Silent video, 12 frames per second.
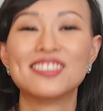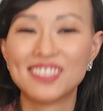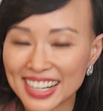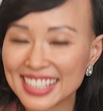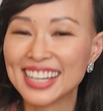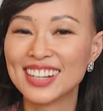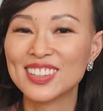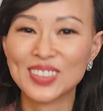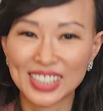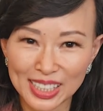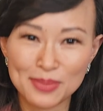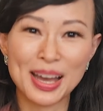Find out when
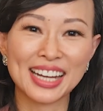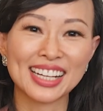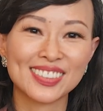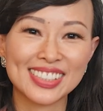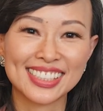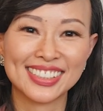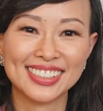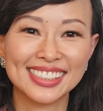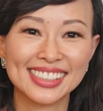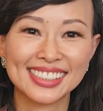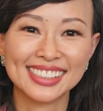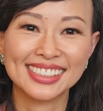Climatic
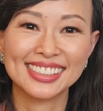returns.